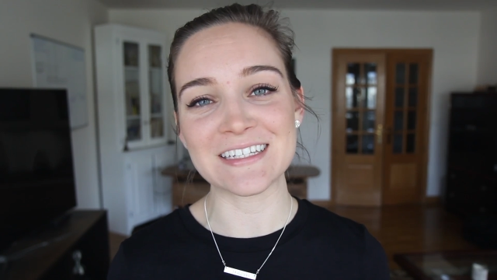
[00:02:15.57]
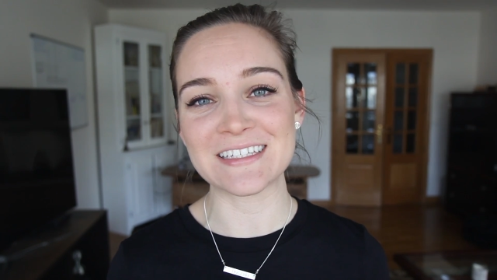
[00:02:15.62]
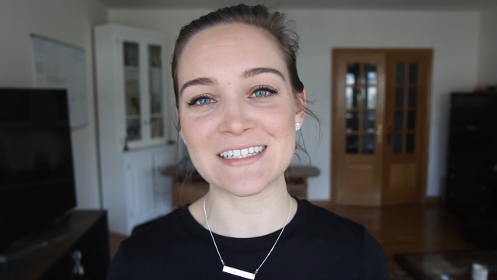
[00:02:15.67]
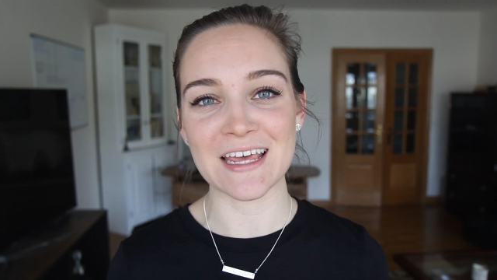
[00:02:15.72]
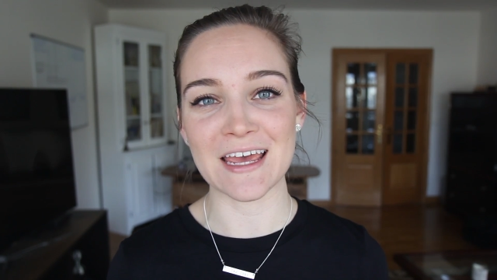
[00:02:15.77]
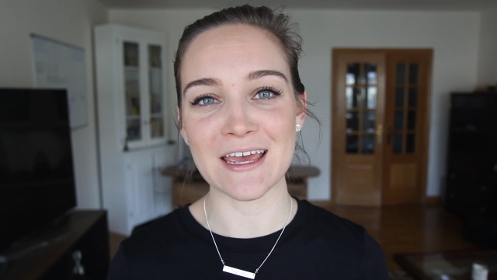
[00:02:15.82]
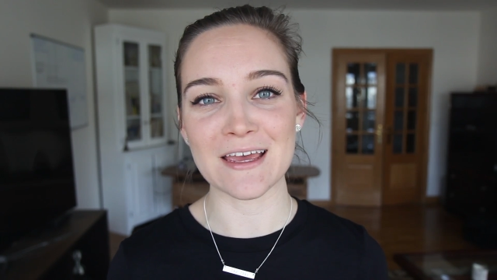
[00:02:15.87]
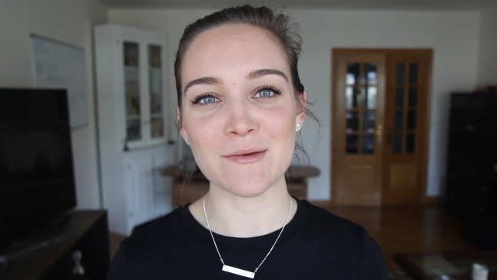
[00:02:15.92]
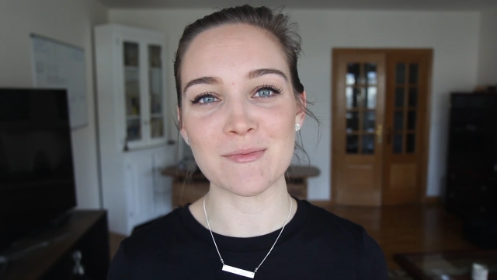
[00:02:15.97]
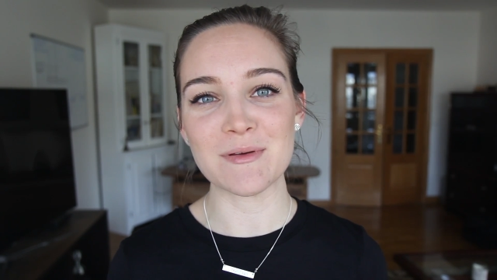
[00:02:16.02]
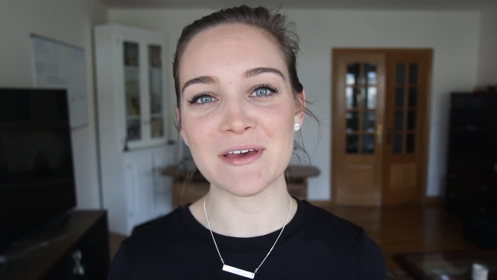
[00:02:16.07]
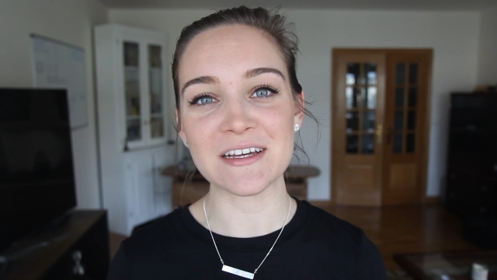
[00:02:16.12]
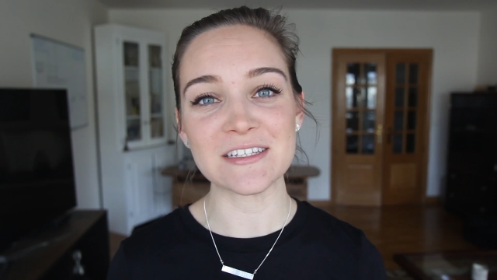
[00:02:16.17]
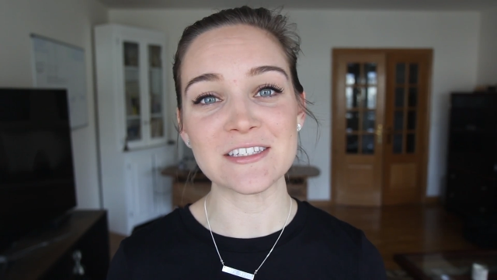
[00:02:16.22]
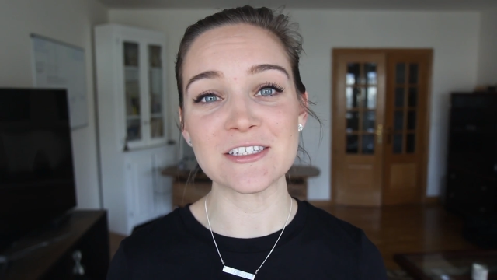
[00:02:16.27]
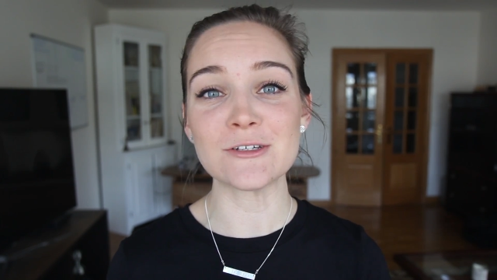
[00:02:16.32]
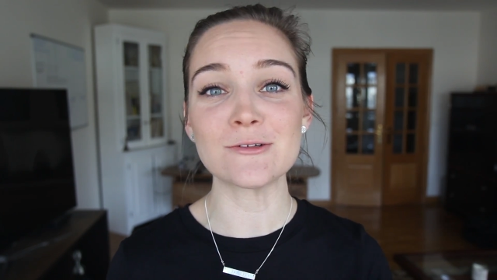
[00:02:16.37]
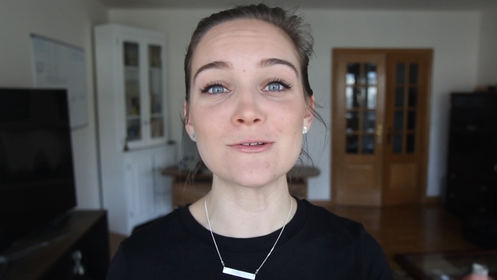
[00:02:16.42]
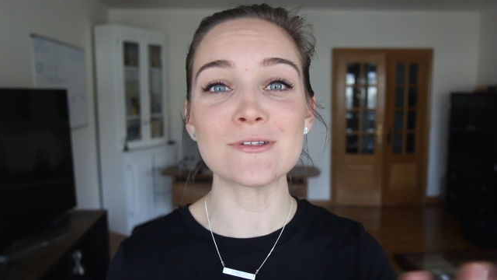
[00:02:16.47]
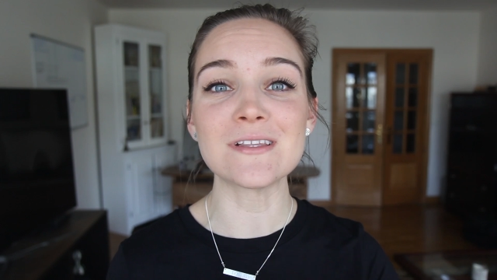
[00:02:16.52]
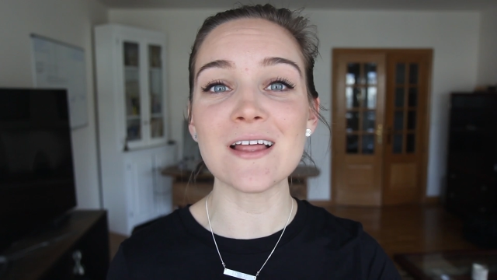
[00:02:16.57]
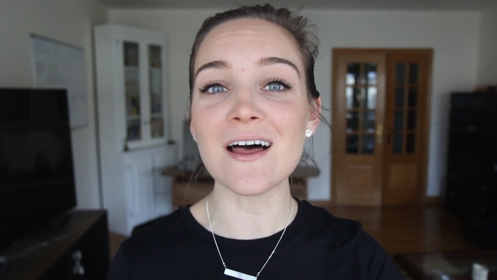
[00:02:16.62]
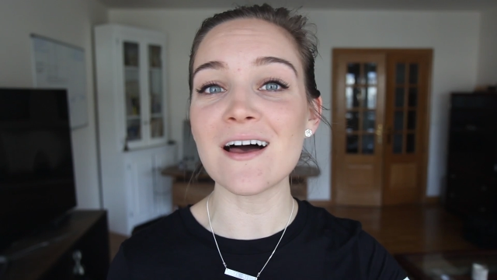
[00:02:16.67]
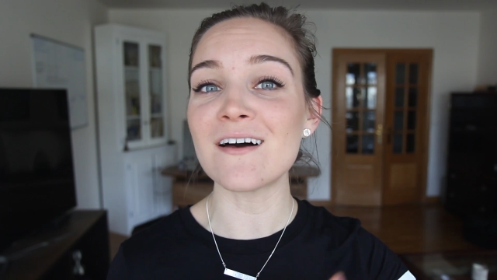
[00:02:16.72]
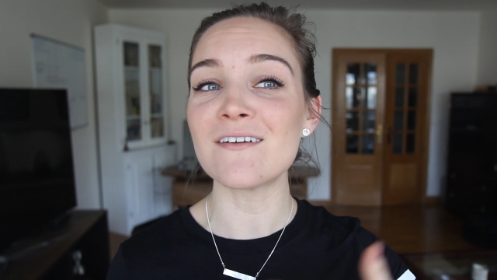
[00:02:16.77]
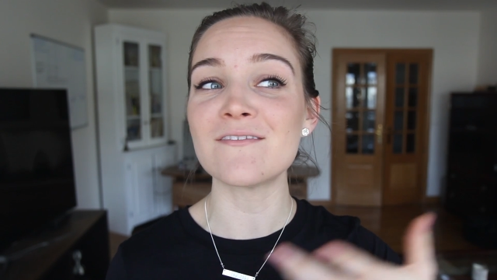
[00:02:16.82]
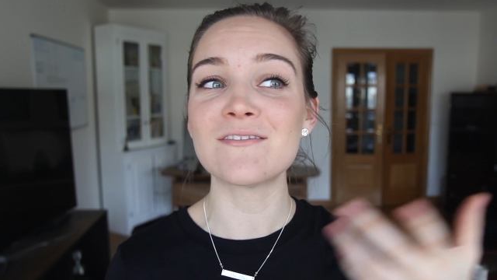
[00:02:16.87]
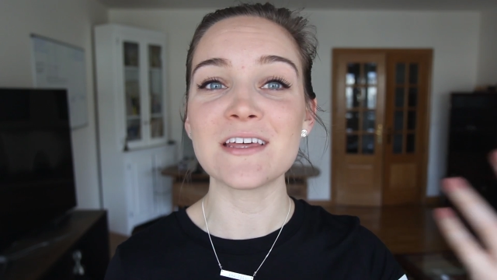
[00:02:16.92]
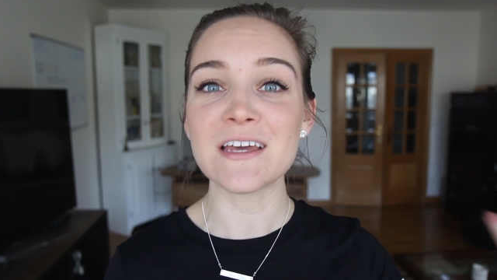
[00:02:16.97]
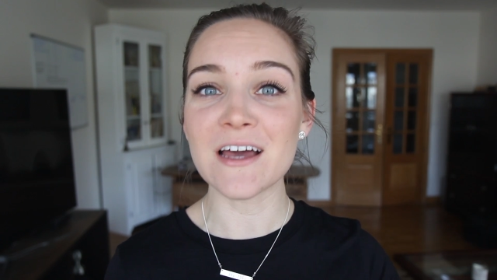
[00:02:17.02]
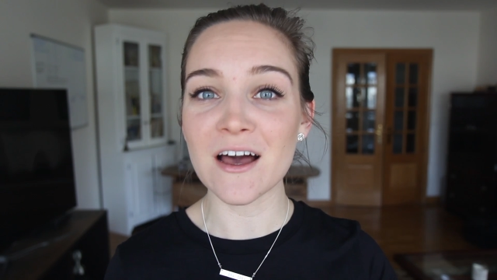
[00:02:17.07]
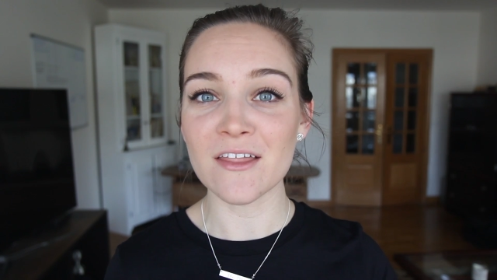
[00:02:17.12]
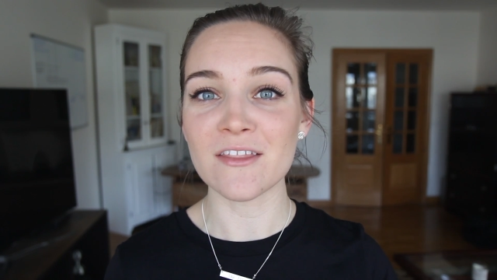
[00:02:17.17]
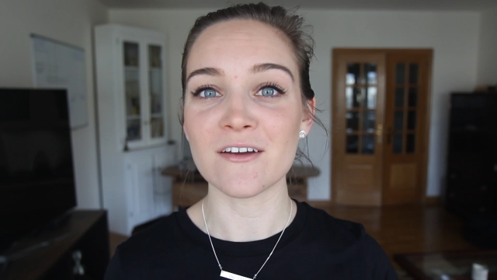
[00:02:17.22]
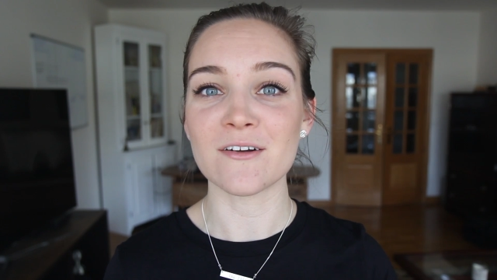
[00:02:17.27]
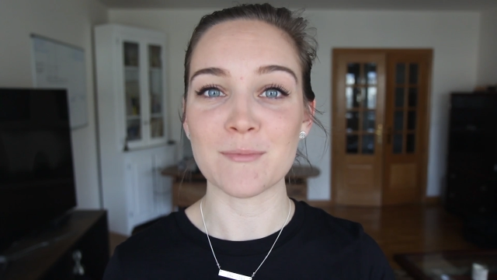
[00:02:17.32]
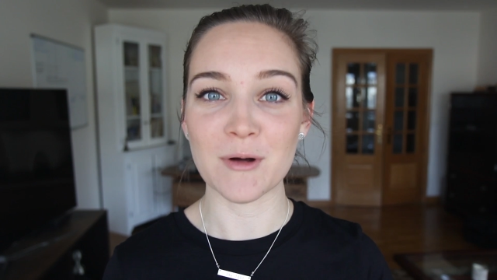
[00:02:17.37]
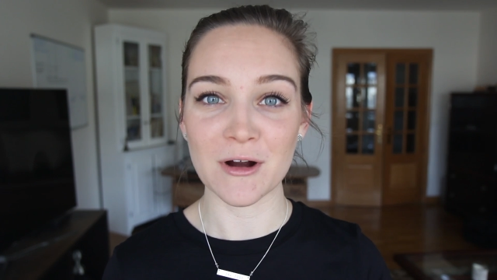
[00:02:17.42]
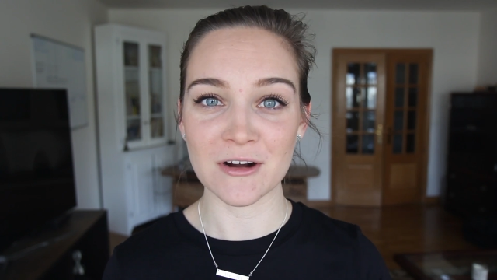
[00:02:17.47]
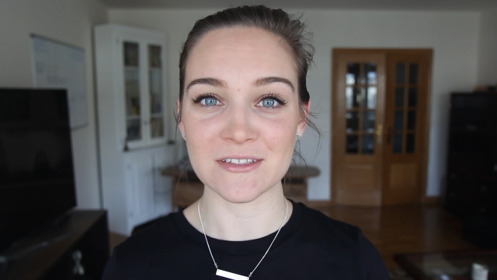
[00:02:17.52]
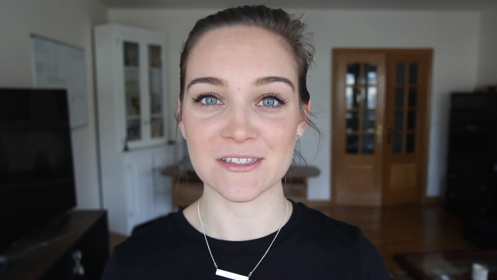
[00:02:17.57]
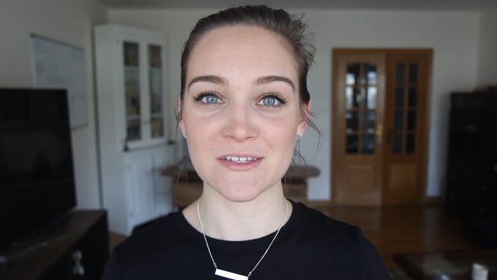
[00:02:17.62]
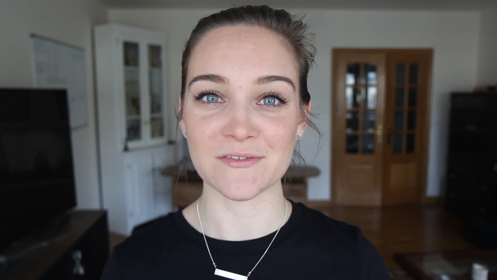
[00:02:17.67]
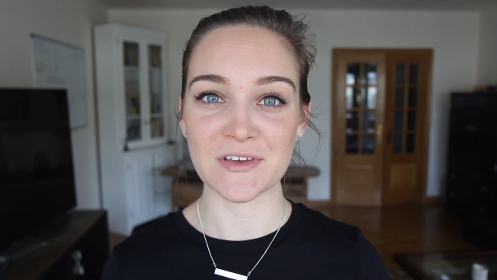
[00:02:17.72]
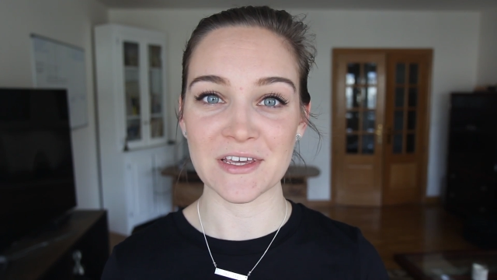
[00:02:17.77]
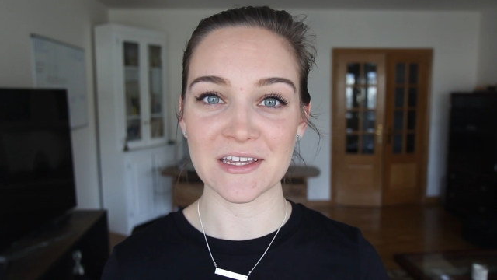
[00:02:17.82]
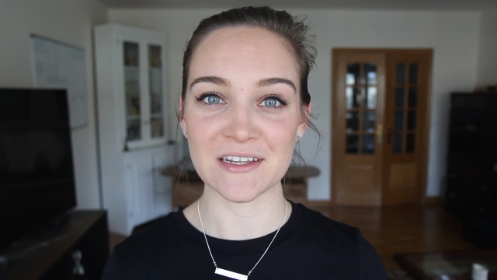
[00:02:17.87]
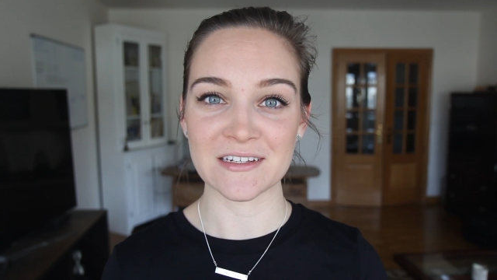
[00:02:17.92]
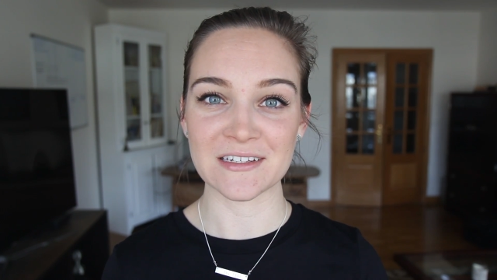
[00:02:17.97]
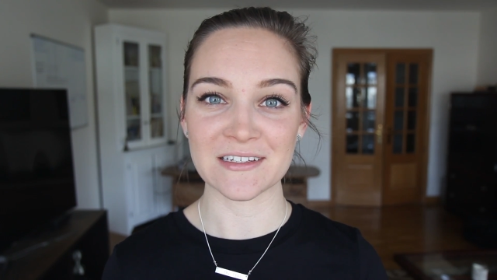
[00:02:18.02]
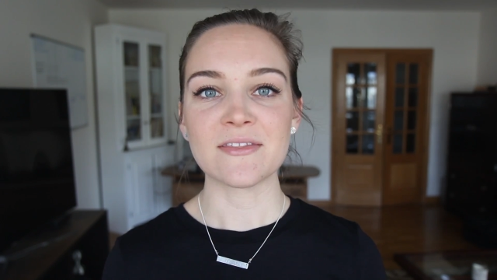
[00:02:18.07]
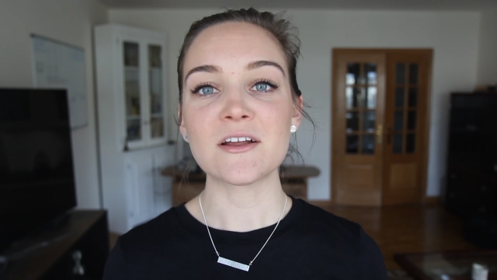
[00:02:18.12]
to take because you love the other parts of it.